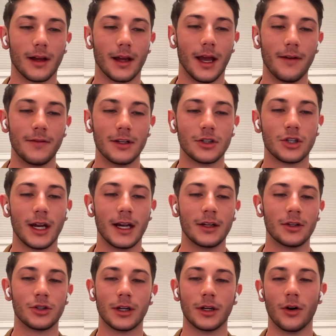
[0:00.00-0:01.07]
haven't
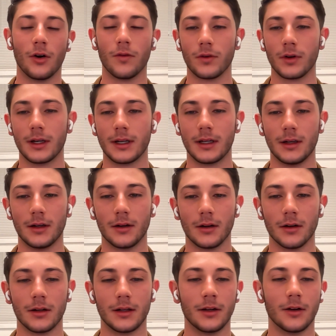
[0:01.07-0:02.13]
changed in over a
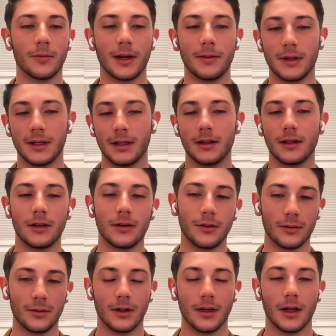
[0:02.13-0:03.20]
year, maybe
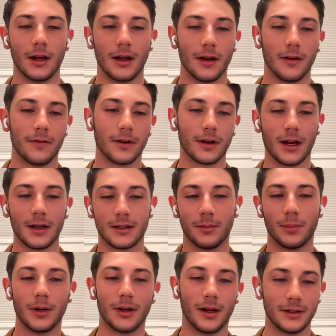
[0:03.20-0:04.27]
you forgot
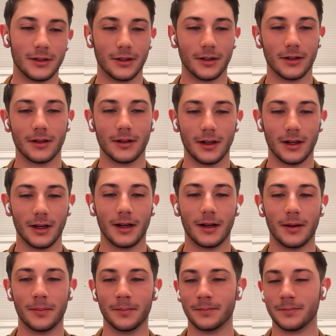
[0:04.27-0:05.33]
to put on your
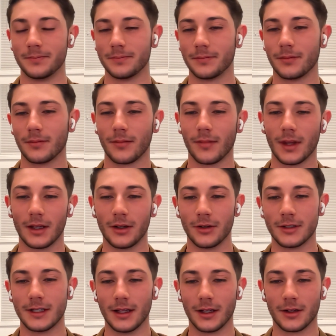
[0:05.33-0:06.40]

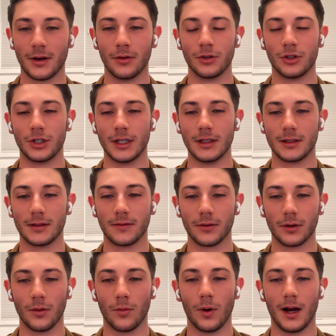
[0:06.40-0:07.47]
silicone sheets
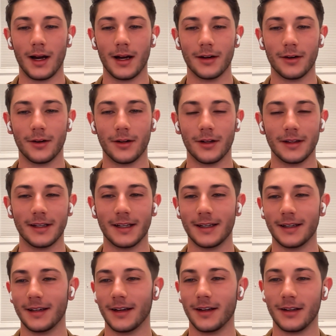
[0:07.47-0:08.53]
for a while, and
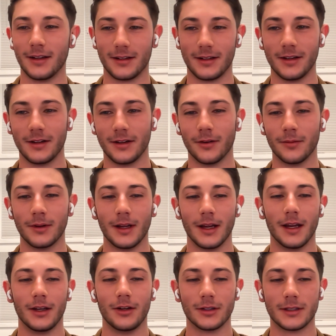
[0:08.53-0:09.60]
then,
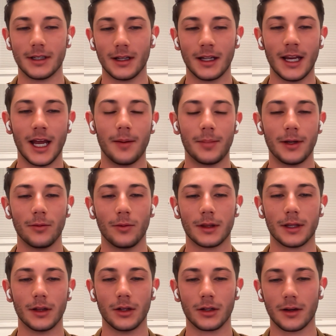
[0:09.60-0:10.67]
you're still unhappy
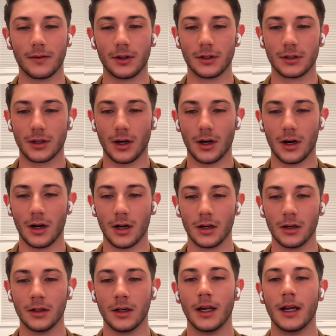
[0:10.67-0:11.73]
with the look of your
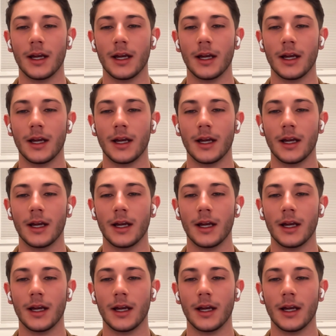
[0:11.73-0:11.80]
scar.